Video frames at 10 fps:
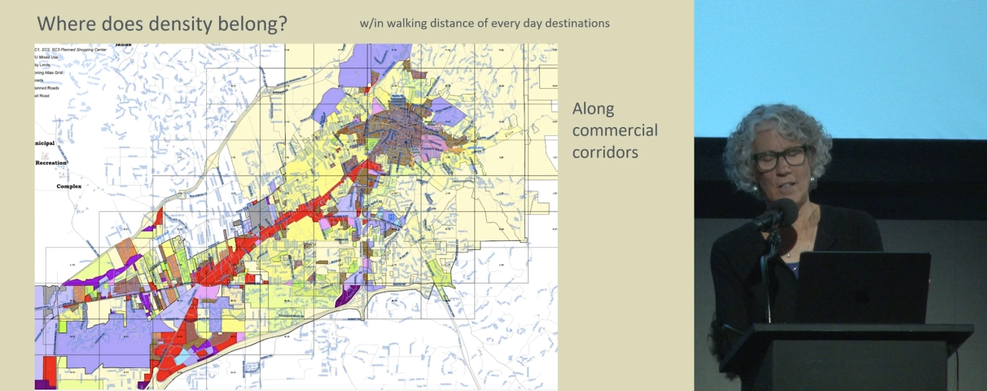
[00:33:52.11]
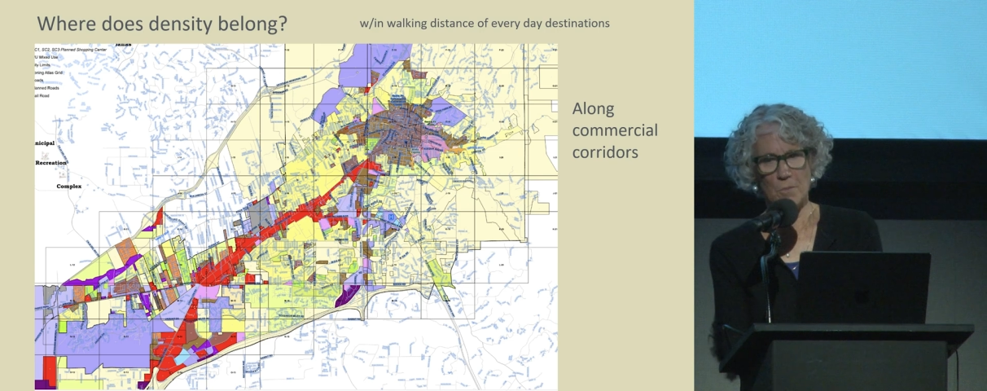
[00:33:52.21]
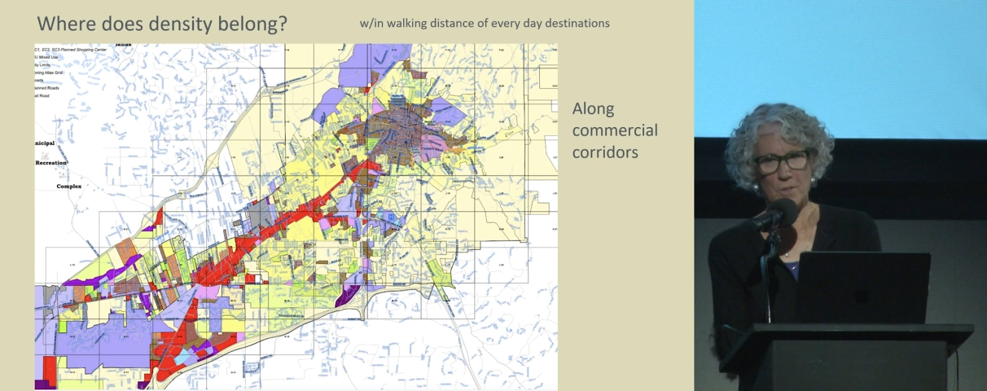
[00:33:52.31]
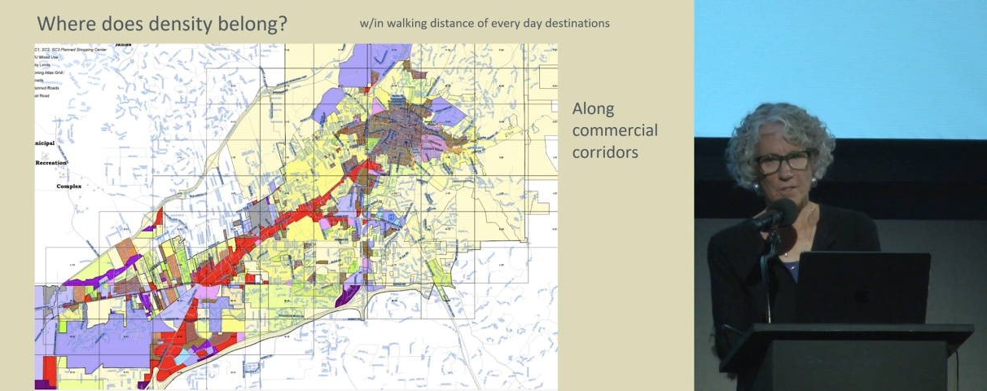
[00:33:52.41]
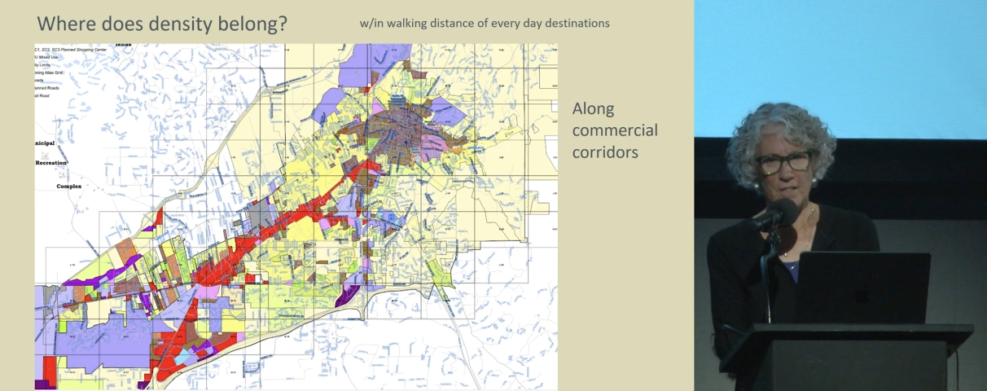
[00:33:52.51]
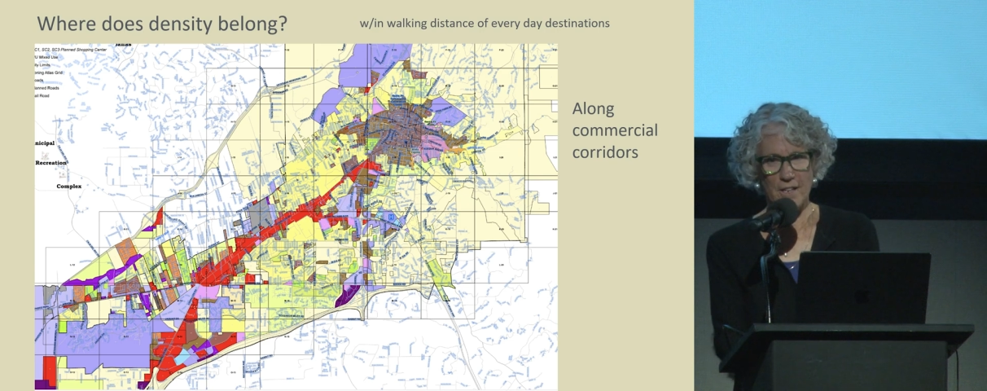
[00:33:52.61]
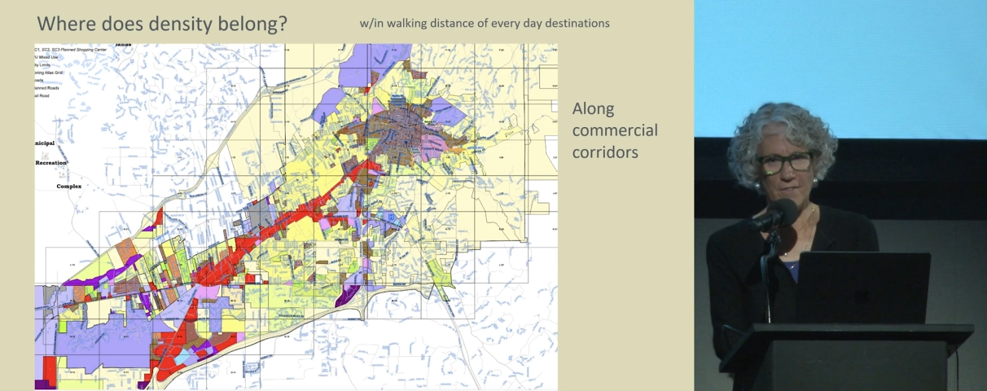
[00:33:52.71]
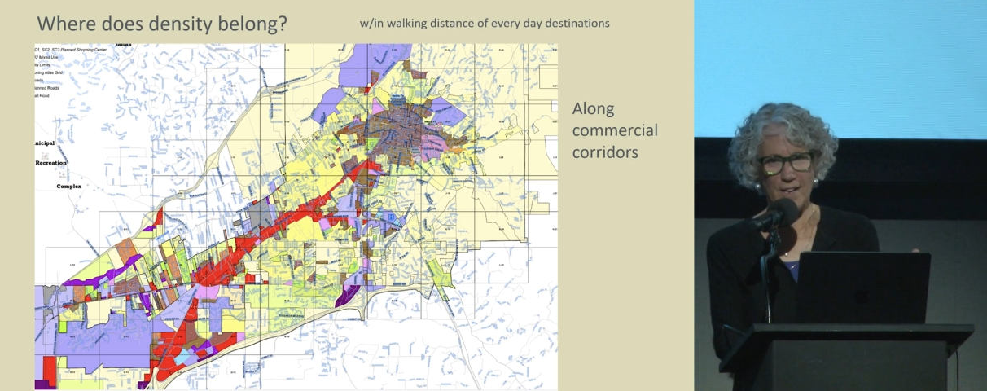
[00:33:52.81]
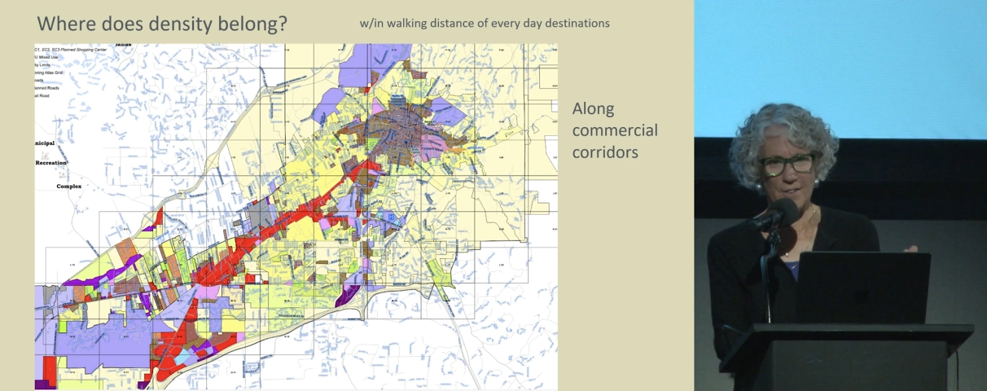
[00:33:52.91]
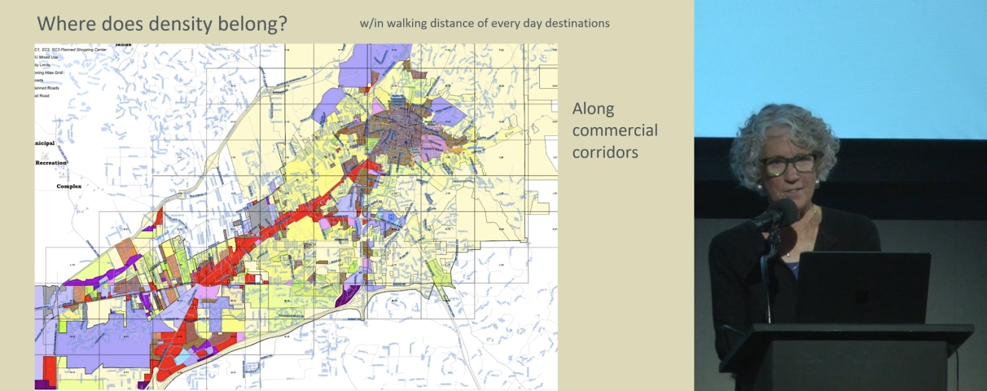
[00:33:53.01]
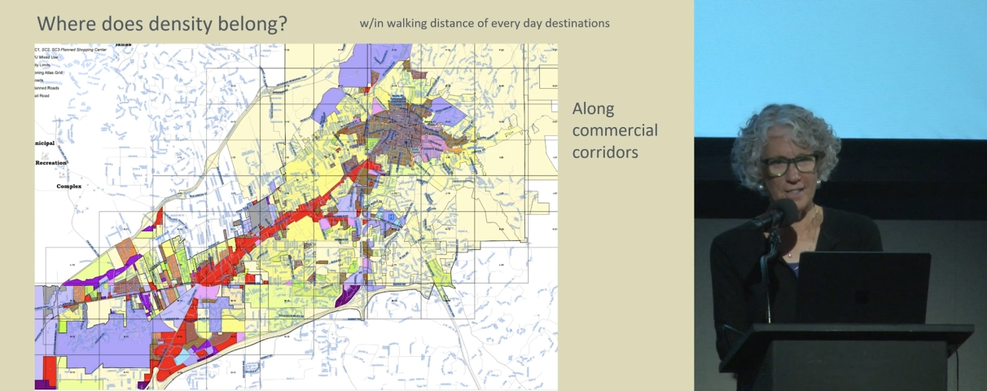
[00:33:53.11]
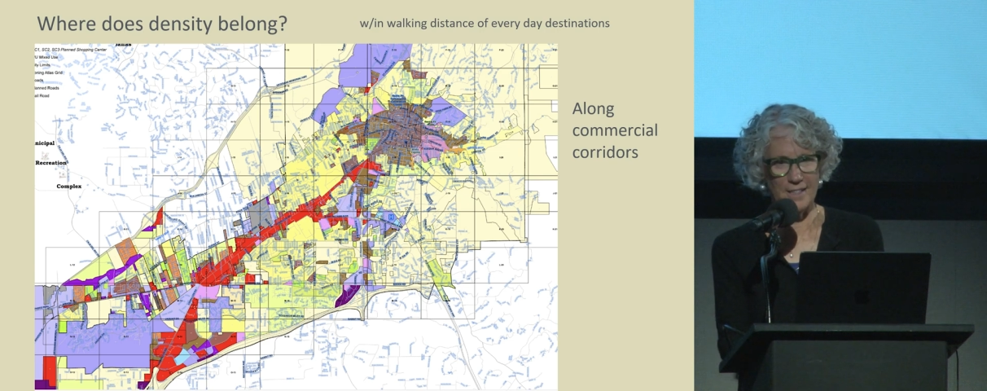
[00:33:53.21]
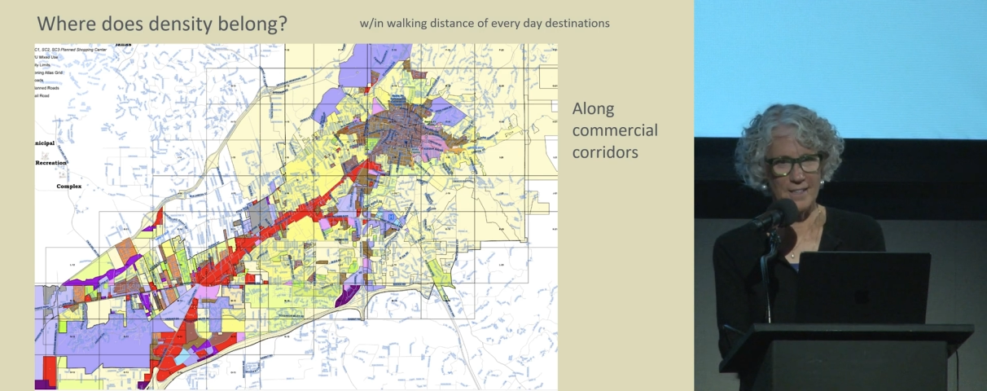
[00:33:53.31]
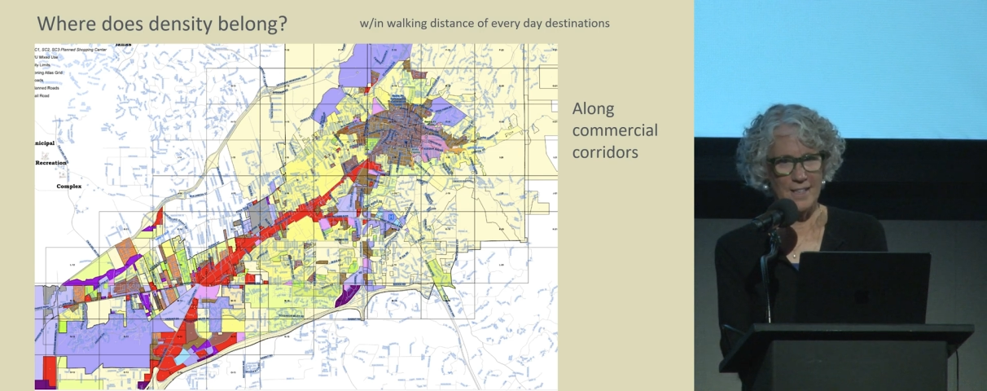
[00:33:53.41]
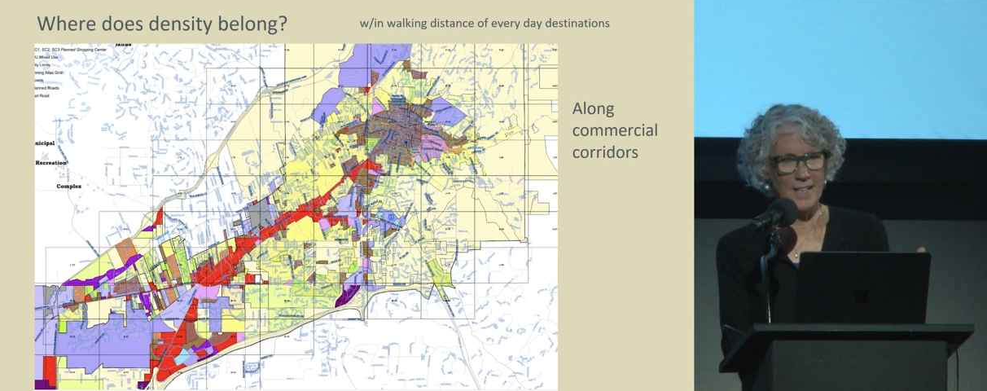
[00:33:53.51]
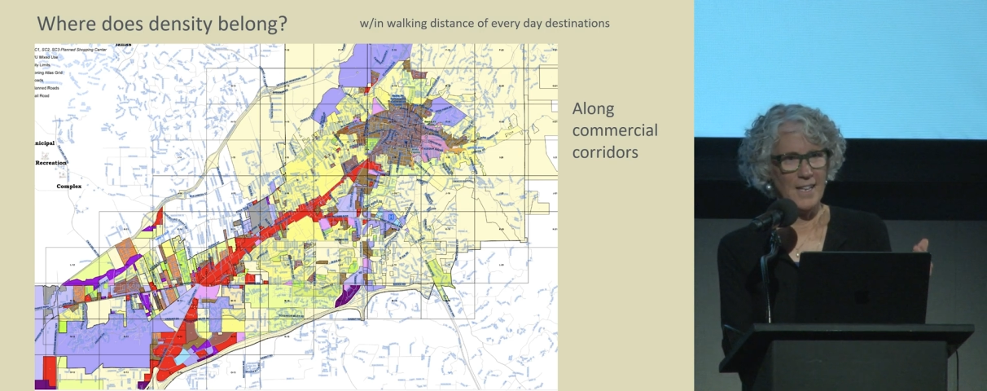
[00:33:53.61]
number of housing